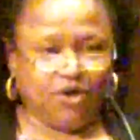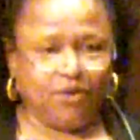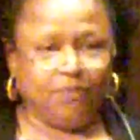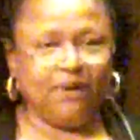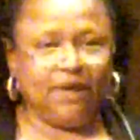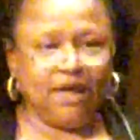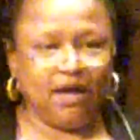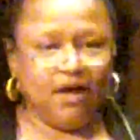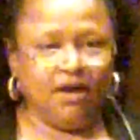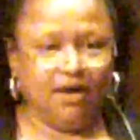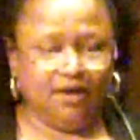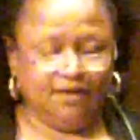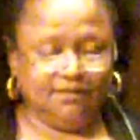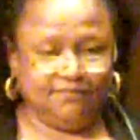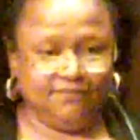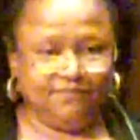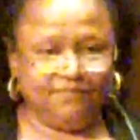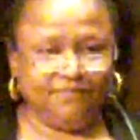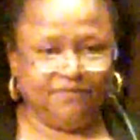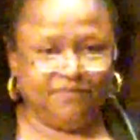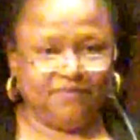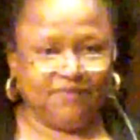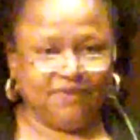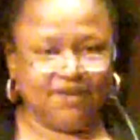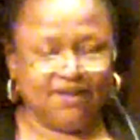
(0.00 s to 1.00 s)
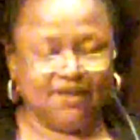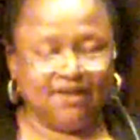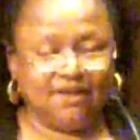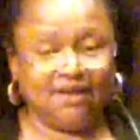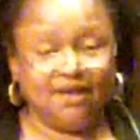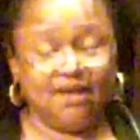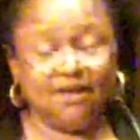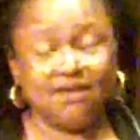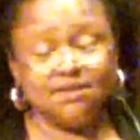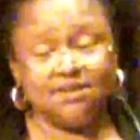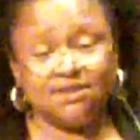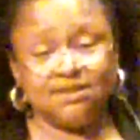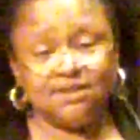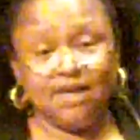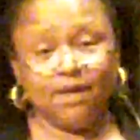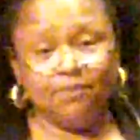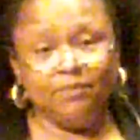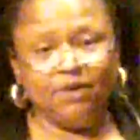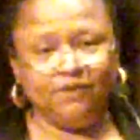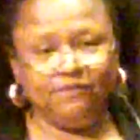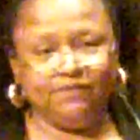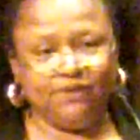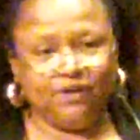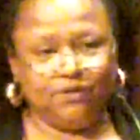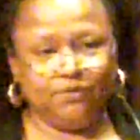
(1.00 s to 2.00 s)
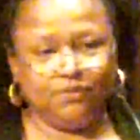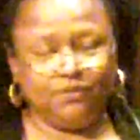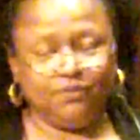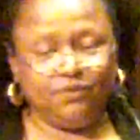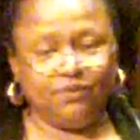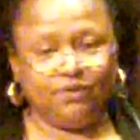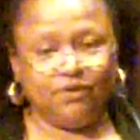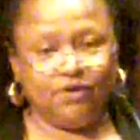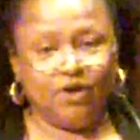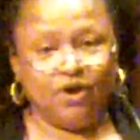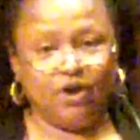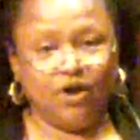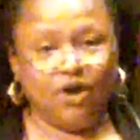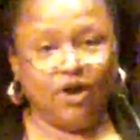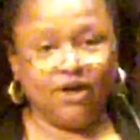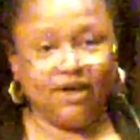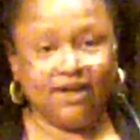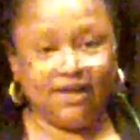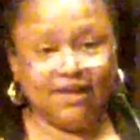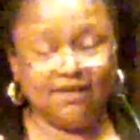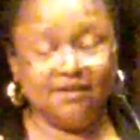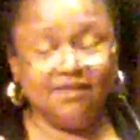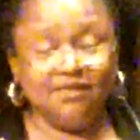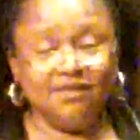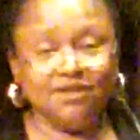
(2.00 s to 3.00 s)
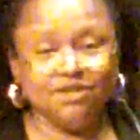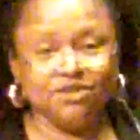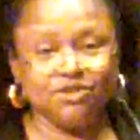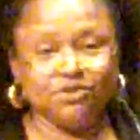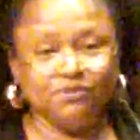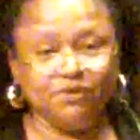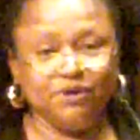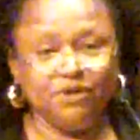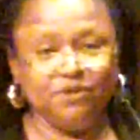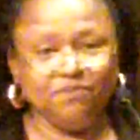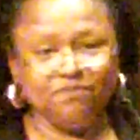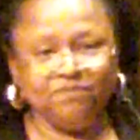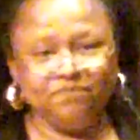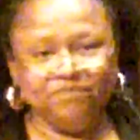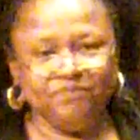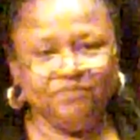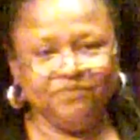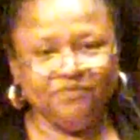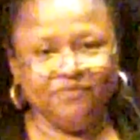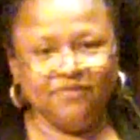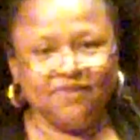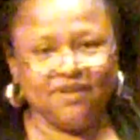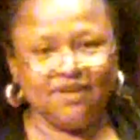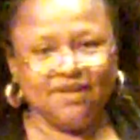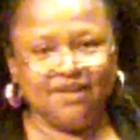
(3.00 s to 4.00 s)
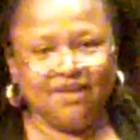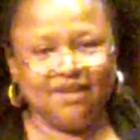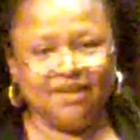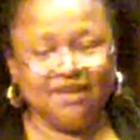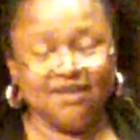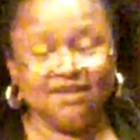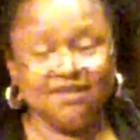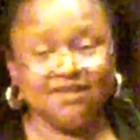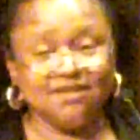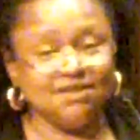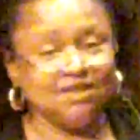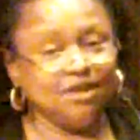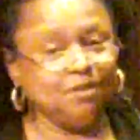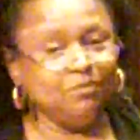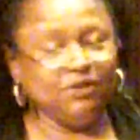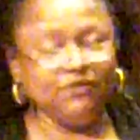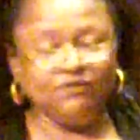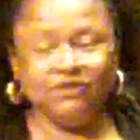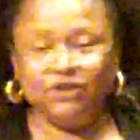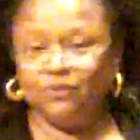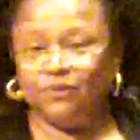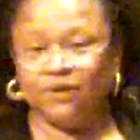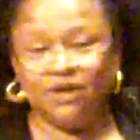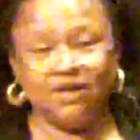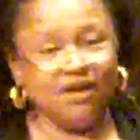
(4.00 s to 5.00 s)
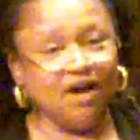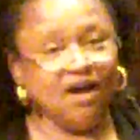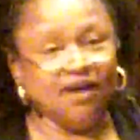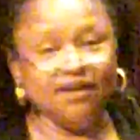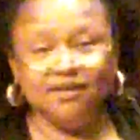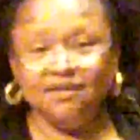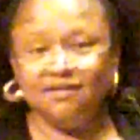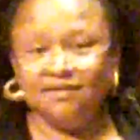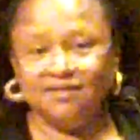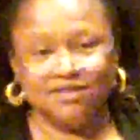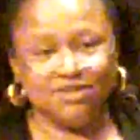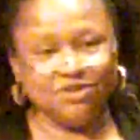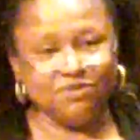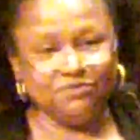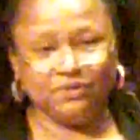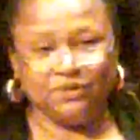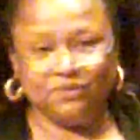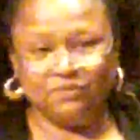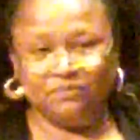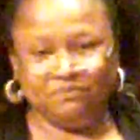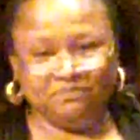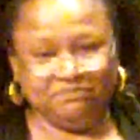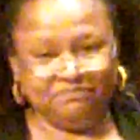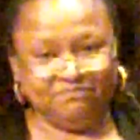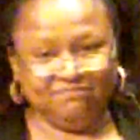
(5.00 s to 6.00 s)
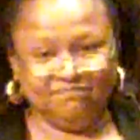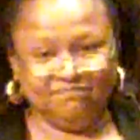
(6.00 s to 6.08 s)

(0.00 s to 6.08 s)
going on. Some of you are in this room, some of you are not in this room.